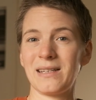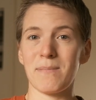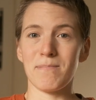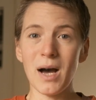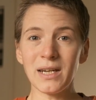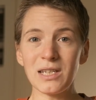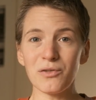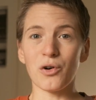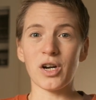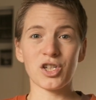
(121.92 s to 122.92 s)
the money
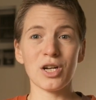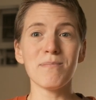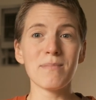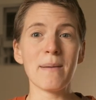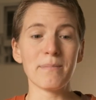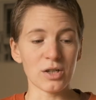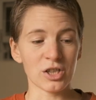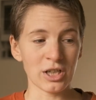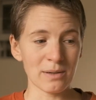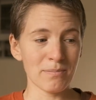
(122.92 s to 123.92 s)
for a gym
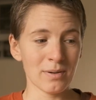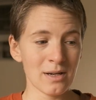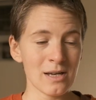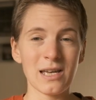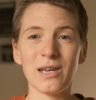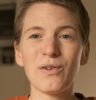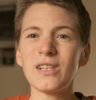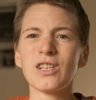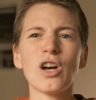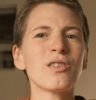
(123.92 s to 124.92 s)
membership if
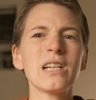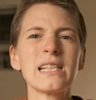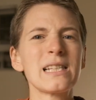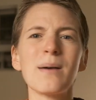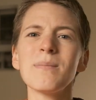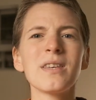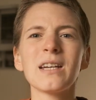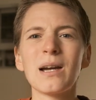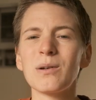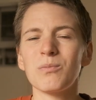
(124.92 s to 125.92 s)
it's not really
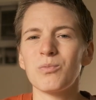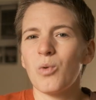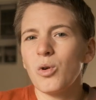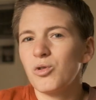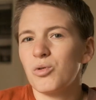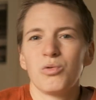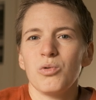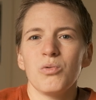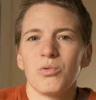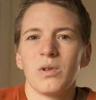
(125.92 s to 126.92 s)
something I want to
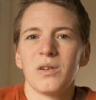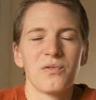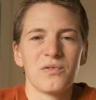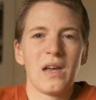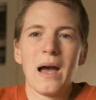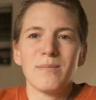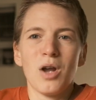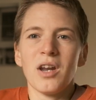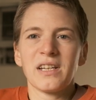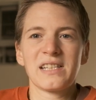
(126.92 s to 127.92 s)
do, if I'm
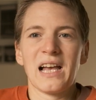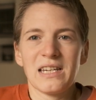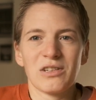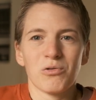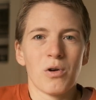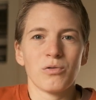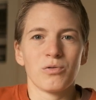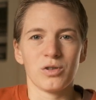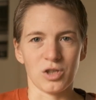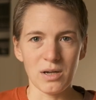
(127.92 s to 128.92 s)
not excited to go
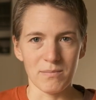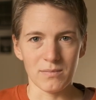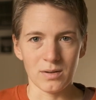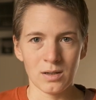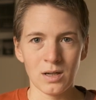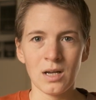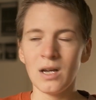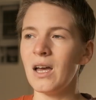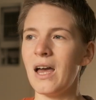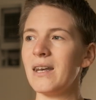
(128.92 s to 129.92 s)
to the gym.
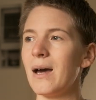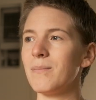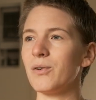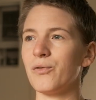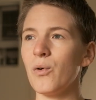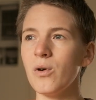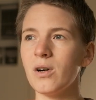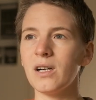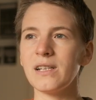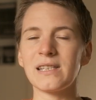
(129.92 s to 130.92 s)
And number
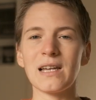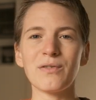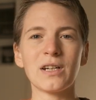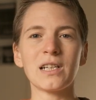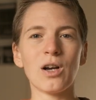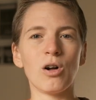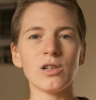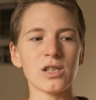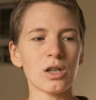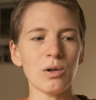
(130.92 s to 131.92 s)
4 is definitely
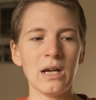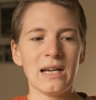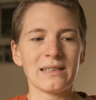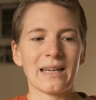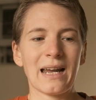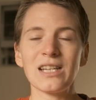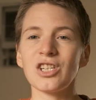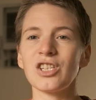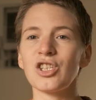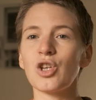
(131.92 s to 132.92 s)
also that I
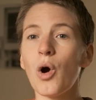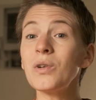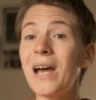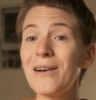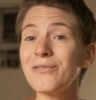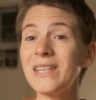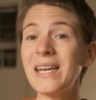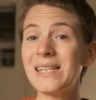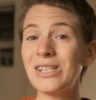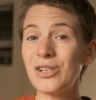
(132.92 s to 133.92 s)
just don't have the
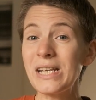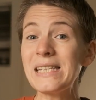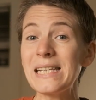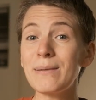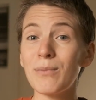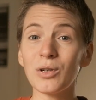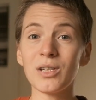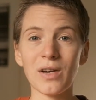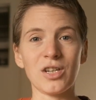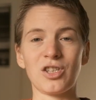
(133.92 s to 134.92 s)
intrinsic
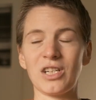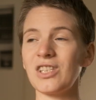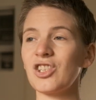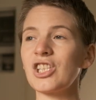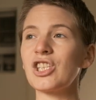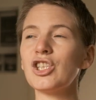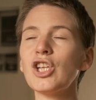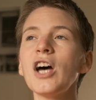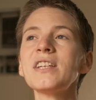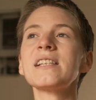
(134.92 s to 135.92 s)
motivation. It's just
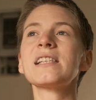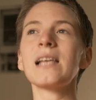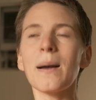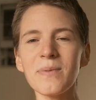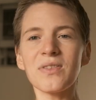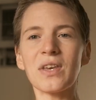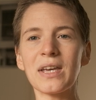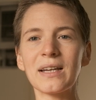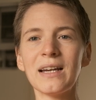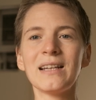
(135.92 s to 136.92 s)
not
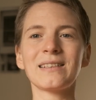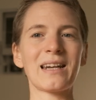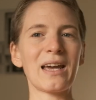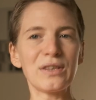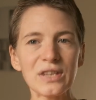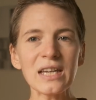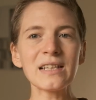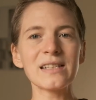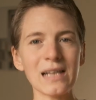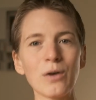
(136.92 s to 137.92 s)
something that I
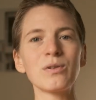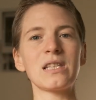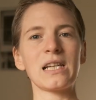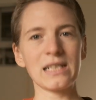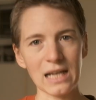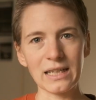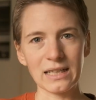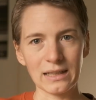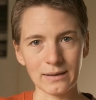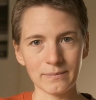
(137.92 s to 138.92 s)
think sounds
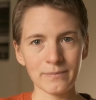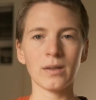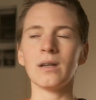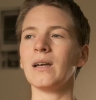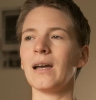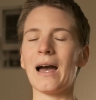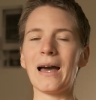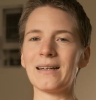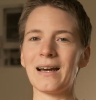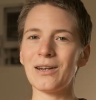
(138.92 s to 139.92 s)
exciting.
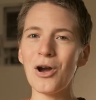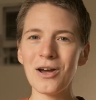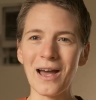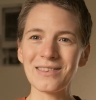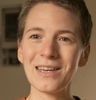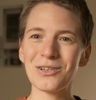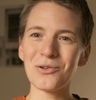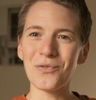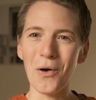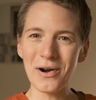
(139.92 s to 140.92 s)
And I think
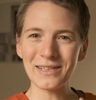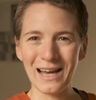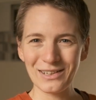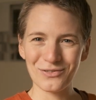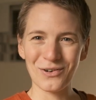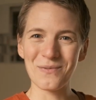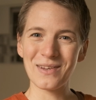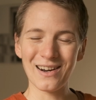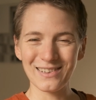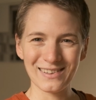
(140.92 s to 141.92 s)
you've heard that from
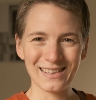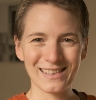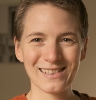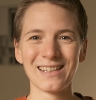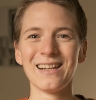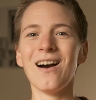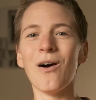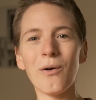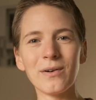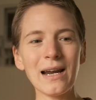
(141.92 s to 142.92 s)
the other things
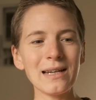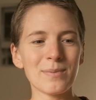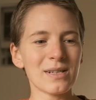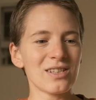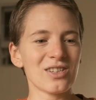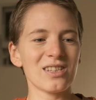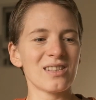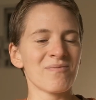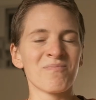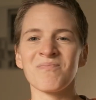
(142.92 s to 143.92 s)
already, but
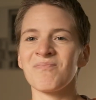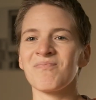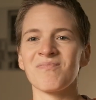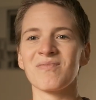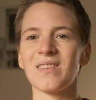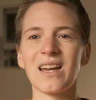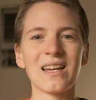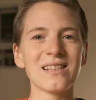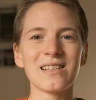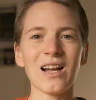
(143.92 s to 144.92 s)

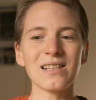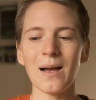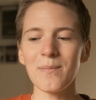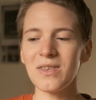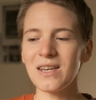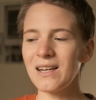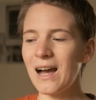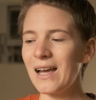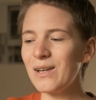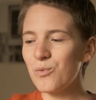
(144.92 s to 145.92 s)
it's not something
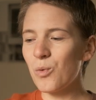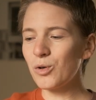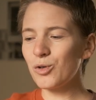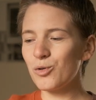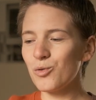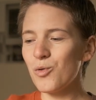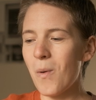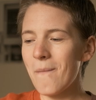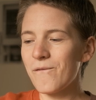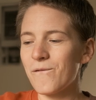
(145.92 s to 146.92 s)
I want to do